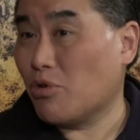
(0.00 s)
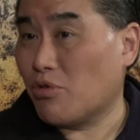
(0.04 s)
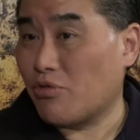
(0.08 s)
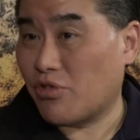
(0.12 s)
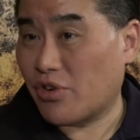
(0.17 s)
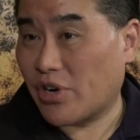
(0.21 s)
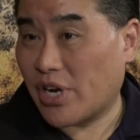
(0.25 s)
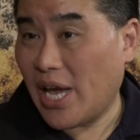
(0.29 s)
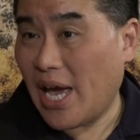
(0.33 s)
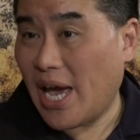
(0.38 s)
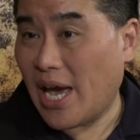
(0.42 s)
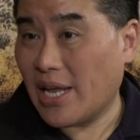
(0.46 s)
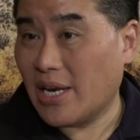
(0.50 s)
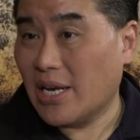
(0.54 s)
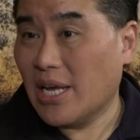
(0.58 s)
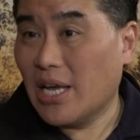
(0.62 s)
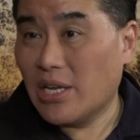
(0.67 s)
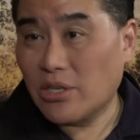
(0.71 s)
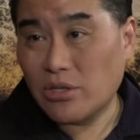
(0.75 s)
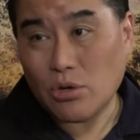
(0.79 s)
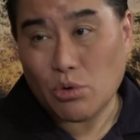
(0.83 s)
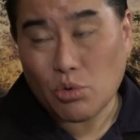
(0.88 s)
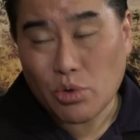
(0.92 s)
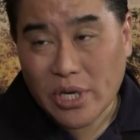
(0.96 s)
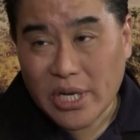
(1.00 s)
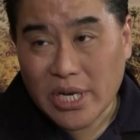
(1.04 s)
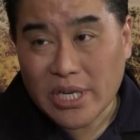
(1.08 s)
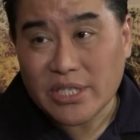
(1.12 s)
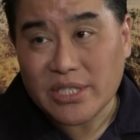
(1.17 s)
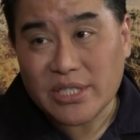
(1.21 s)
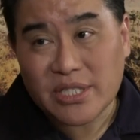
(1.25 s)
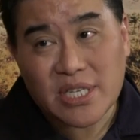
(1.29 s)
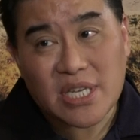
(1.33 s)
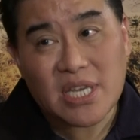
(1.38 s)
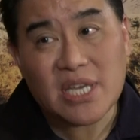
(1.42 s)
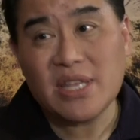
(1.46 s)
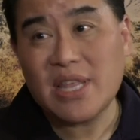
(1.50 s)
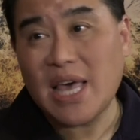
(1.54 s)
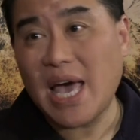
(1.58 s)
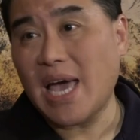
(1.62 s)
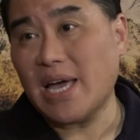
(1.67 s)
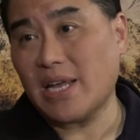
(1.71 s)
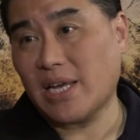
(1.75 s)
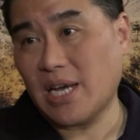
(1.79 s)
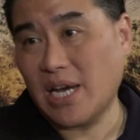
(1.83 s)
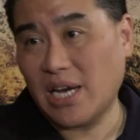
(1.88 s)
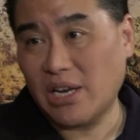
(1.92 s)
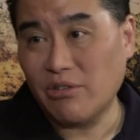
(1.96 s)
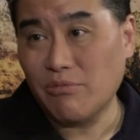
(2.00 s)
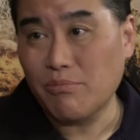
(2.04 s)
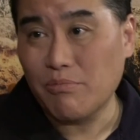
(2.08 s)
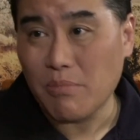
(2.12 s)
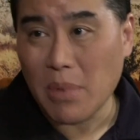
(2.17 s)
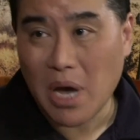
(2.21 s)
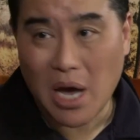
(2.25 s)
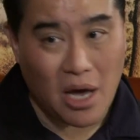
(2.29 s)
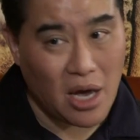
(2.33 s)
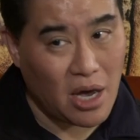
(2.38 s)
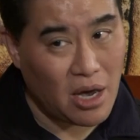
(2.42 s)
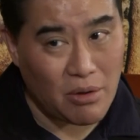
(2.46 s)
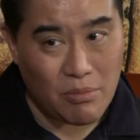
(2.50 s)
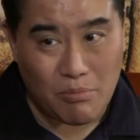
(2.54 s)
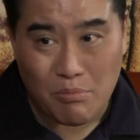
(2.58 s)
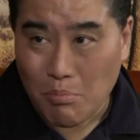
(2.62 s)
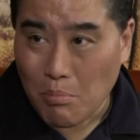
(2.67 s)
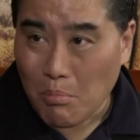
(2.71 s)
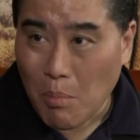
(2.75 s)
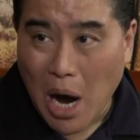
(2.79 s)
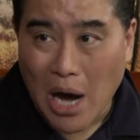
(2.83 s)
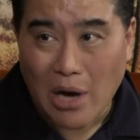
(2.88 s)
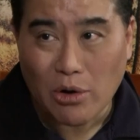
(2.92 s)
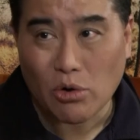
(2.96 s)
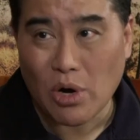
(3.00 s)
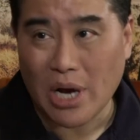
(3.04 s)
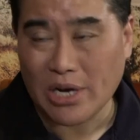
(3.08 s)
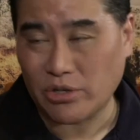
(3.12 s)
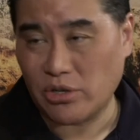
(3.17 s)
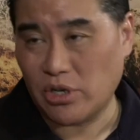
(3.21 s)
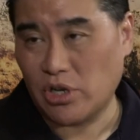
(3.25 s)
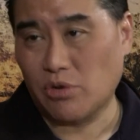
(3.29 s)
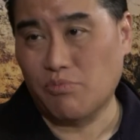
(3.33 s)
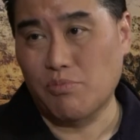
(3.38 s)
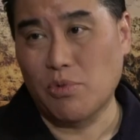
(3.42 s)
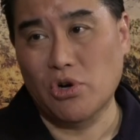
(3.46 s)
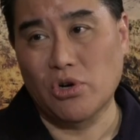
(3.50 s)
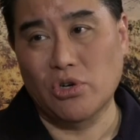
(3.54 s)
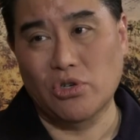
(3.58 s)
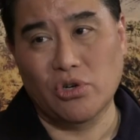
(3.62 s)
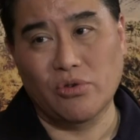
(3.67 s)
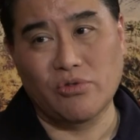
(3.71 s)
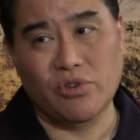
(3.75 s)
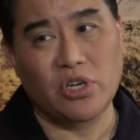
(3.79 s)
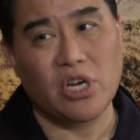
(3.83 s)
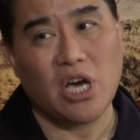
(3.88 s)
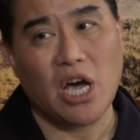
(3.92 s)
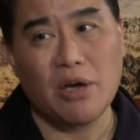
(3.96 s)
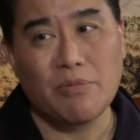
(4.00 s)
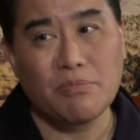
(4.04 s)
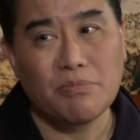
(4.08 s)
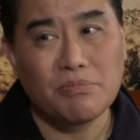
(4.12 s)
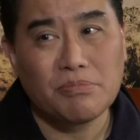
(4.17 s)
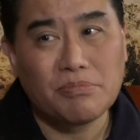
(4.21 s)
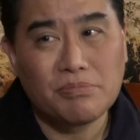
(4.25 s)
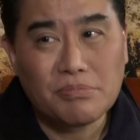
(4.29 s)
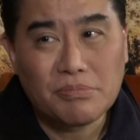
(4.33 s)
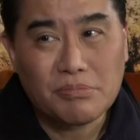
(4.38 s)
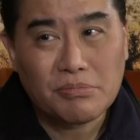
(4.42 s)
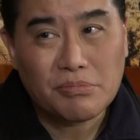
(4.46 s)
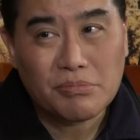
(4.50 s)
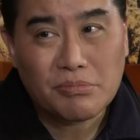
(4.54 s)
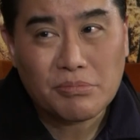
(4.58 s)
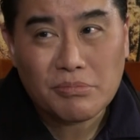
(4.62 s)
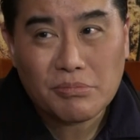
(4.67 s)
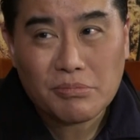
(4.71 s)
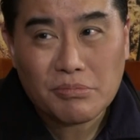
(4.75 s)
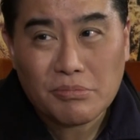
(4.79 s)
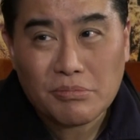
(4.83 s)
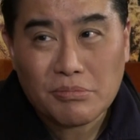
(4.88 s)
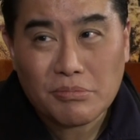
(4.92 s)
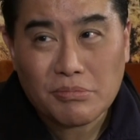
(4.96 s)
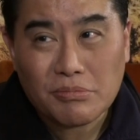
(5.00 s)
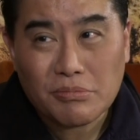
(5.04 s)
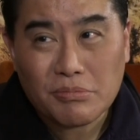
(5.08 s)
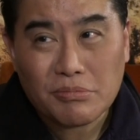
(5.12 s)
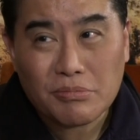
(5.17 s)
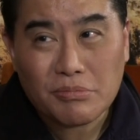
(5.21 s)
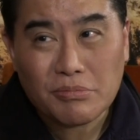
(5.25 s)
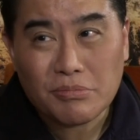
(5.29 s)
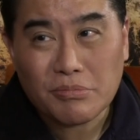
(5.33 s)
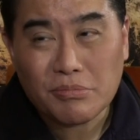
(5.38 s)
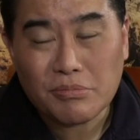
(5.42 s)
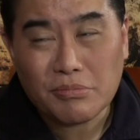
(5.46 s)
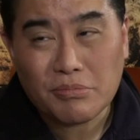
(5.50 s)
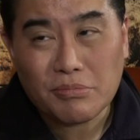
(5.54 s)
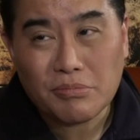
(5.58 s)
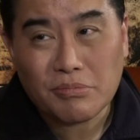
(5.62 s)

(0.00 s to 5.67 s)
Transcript: people forget. So we're going to see that kind of uh, model actually emerge over time. Oh yeah, this is talking about